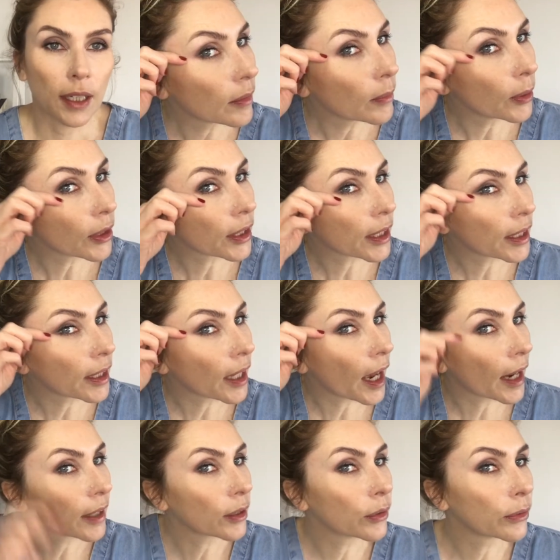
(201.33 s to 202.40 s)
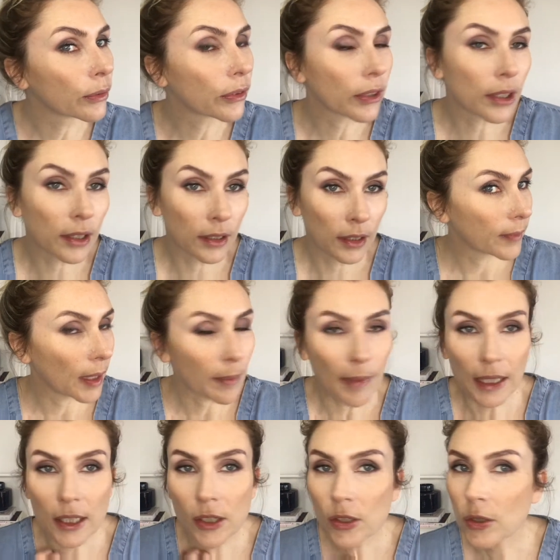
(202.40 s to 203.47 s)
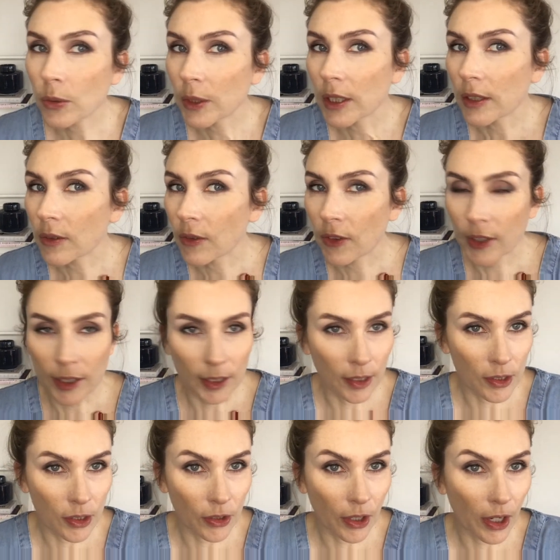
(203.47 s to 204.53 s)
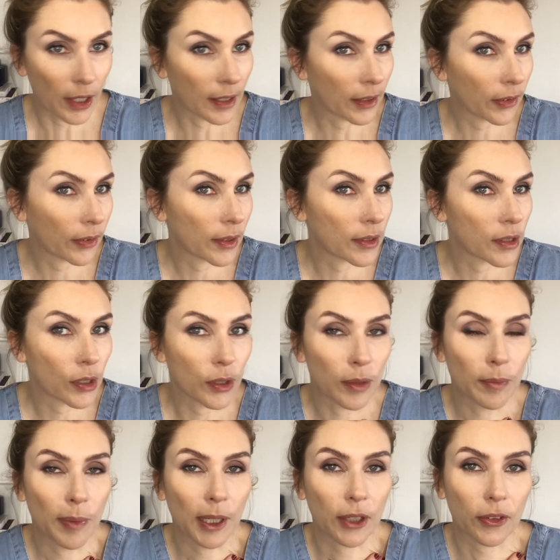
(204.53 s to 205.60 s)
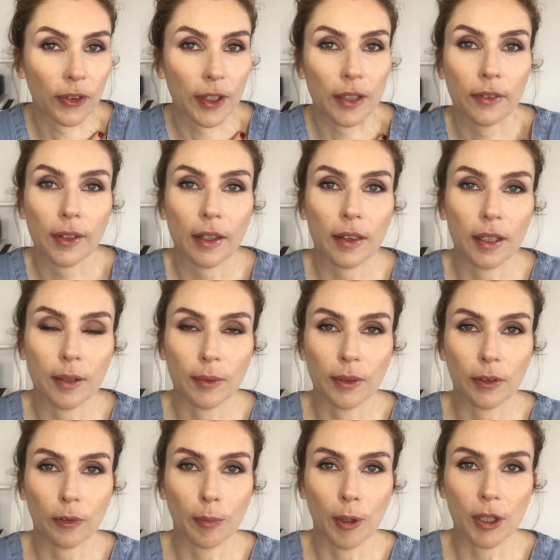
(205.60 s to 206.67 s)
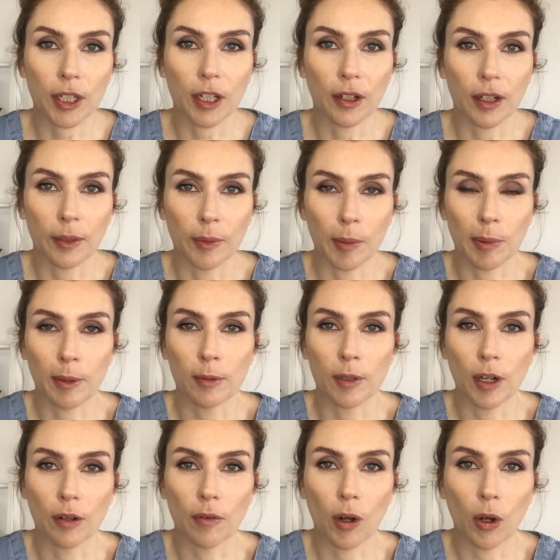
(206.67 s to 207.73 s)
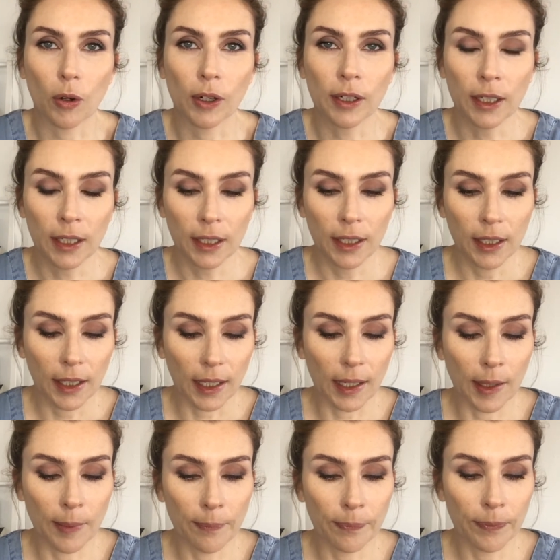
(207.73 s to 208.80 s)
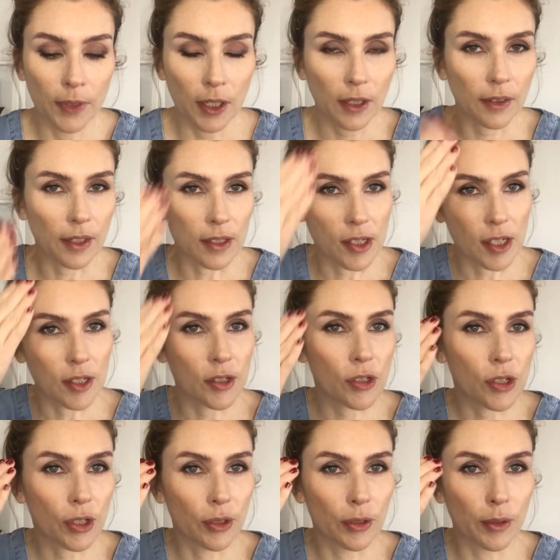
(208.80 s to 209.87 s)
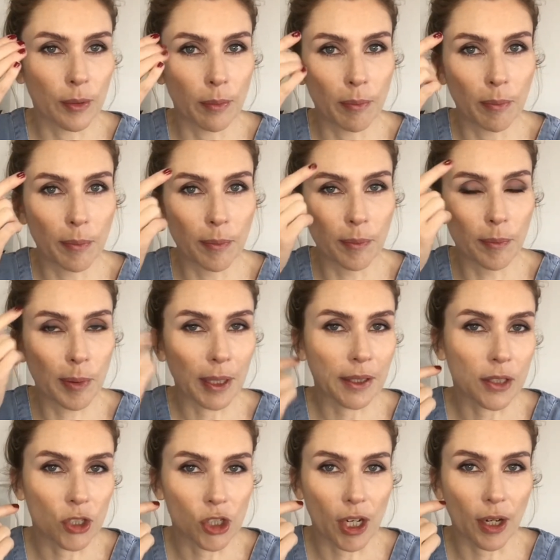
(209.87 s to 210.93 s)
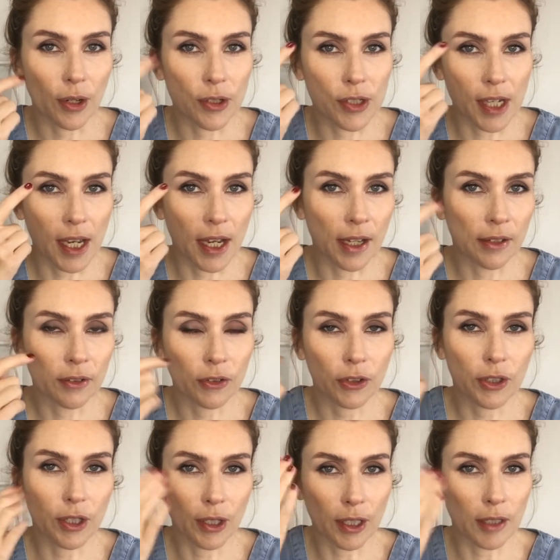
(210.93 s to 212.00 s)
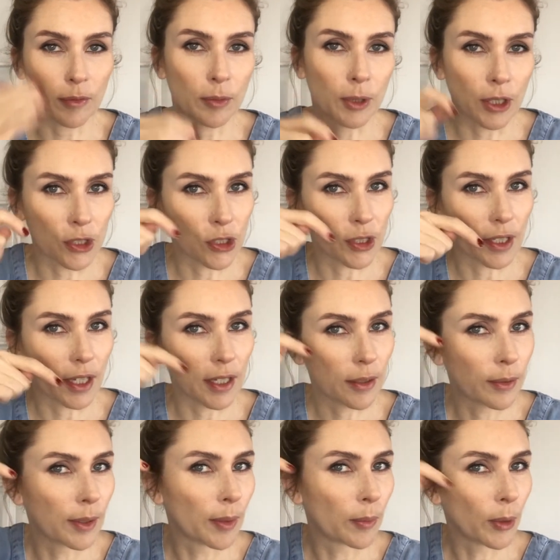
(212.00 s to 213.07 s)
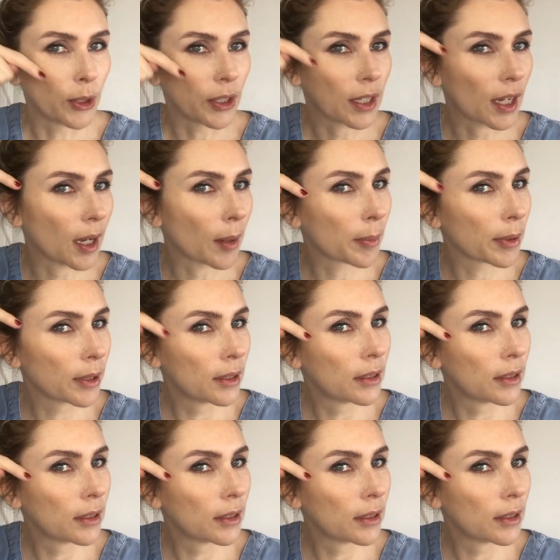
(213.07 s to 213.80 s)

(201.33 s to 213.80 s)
working angles and making sure you conceal under your eye. That's the two biggest things I think with smoky eye where people go wrong. They tend to bring the shadow down, so you don't ever want to do that. You want to work up